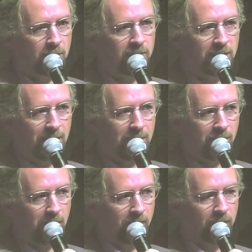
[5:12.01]
Today you
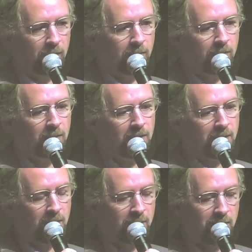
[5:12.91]
have to,
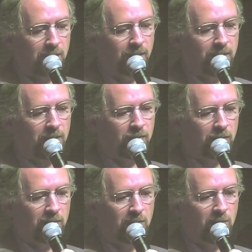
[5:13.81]
in today's financial
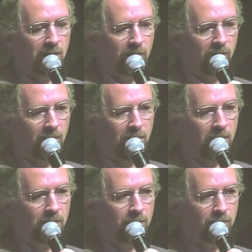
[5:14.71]
system, you have to rely
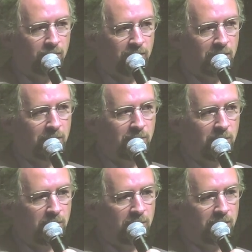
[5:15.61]
on trusted
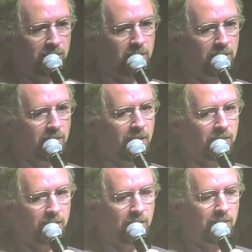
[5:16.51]
intermediaries to do that. So